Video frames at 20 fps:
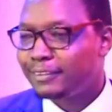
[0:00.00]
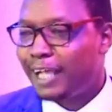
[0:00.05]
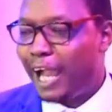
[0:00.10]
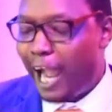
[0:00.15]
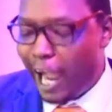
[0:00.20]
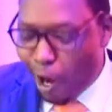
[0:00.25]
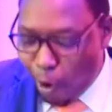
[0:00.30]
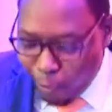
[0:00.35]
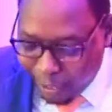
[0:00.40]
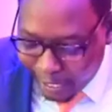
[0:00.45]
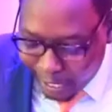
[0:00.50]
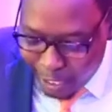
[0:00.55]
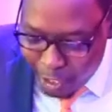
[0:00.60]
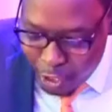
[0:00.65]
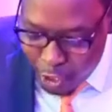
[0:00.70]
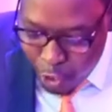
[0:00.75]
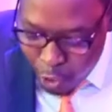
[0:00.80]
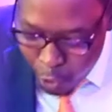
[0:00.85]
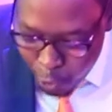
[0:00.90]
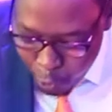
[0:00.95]
How
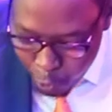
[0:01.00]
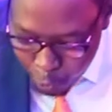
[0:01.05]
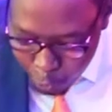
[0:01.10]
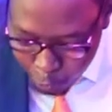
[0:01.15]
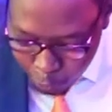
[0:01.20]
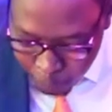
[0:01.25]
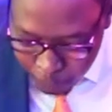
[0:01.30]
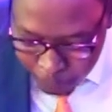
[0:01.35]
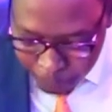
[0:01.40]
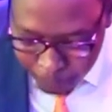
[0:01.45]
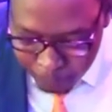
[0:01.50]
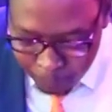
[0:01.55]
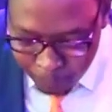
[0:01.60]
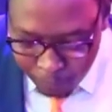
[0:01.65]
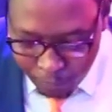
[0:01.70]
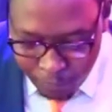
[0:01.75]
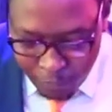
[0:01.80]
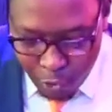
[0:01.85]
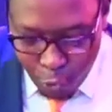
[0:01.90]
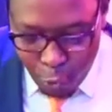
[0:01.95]
can you,
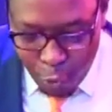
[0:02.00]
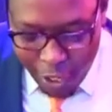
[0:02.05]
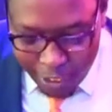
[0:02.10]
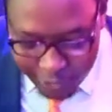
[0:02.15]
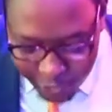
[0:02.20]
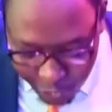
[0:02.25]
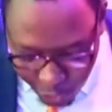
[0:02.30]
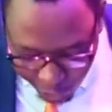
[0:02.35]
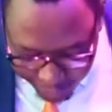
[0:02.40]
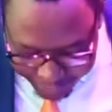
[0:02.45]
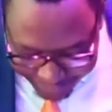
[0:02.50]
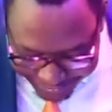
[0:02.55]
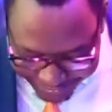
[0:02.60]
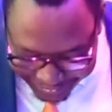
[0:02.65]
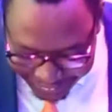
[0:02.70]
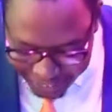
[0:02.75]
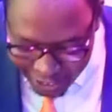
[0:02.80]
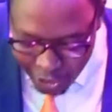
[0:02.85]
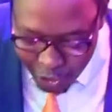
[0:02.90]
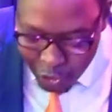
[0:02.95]
who has not
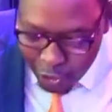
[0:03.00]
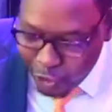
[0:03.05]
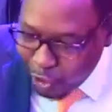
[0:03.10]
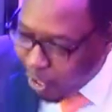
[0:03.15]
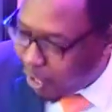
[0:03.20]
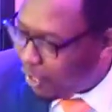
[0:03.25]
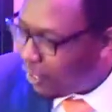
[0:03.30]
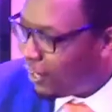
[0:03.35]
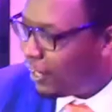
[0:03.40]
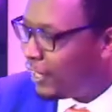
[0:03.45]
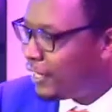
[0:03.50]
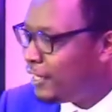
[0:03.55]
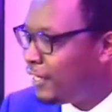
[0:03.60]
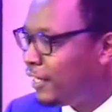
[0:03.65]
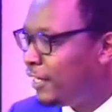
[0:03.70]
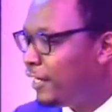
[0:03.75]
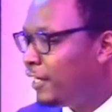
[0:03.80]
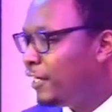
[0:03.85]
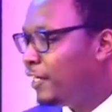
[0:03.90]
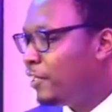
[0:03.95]
seen God,
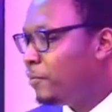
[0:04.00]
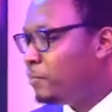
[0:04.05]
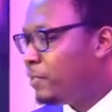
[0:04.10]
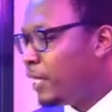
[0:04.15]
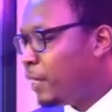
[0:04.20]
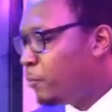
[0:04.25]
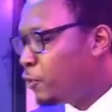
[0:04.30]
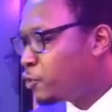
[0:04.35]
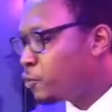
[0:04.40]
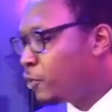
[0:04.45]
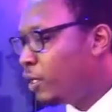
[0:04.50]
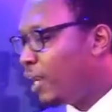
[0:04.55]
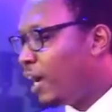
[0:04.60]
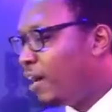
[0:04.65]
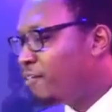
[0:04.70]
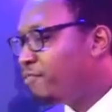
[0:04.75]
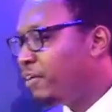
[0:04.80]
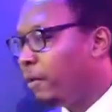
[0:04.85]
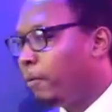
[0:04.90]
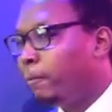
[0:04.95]
be able to
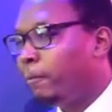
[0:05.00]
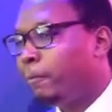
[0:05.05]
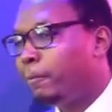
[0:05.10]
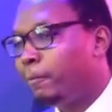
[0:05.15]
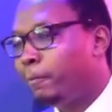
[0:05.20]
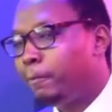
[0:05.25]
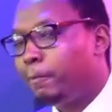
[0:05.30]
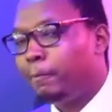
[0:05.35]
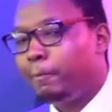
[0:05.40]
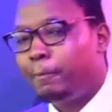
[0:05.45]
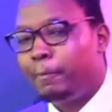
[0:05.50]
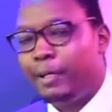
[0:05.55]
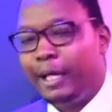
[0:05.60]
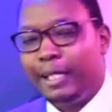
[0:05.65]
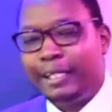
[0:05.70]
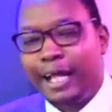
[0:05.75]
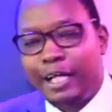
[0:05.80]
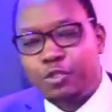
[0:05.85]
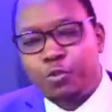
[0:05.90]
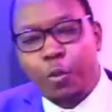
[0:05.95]
love him?
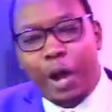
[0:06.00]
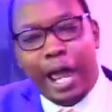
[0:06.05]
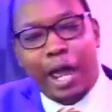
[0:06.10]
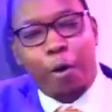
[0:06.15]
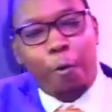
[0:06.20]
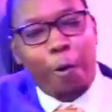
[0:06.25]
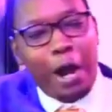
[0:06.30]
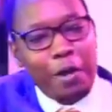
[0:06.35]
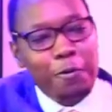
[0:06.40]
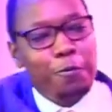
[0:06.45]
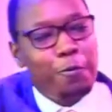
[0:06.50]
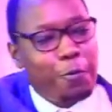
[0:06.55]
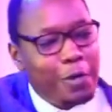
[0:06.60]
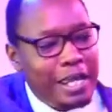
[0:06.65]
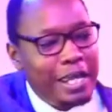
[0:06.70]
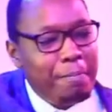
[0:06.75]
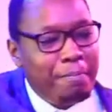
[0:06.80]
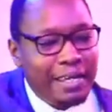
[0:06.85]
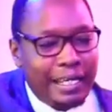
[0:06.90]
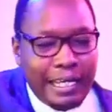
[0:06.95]
And that's why when
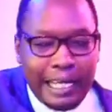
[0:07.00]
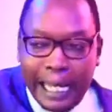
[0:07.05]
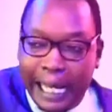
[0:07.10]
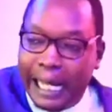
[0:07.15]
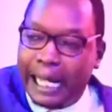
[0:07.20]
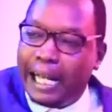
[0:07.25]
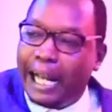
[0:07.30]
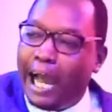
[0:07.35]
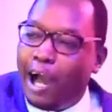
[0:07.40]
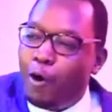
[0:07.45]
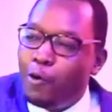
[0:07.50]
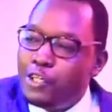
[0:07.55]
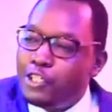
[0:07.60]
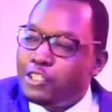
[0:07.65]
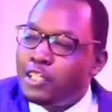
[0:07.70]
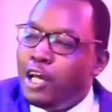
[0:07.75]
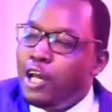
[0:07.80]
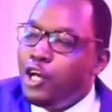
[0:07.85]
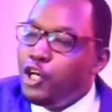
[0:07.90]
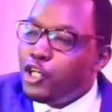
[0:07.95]
we began, I
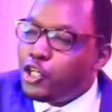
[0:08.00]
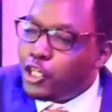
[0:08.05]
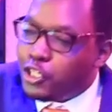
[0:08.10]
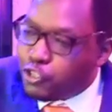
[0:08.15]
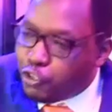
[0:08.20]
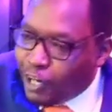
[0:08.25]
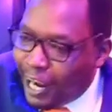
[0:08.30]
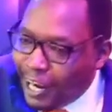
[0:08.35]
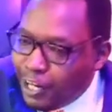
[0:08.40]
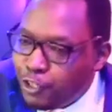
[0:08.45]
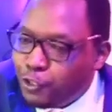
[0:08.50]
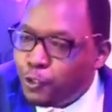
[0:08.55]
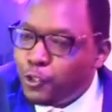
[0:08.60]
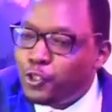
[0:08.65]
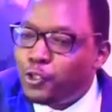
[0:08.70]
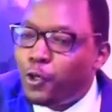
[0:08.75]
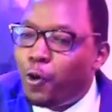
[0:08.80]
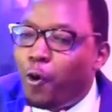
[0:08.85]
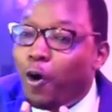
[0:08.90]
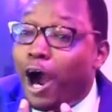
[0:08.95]
was trying to
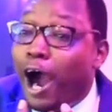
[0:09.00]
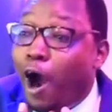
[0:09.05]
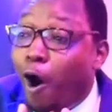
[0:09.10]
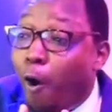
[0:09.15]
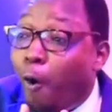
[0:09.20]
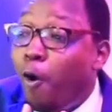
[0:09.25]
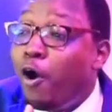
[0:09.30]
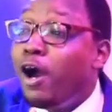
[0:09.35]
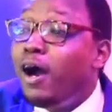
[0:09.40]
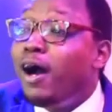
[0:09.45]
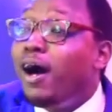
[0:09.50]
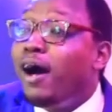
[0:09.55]
show how